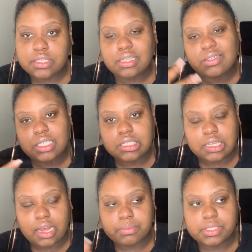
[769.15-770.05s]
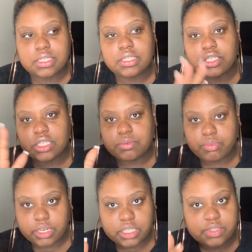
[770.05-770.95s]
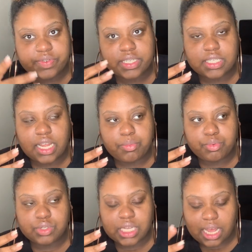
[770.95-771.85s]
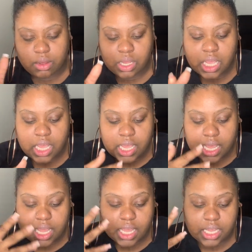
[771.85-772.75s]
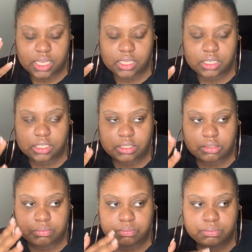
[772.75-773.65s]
So she stops and she brings Vince Staples out and um,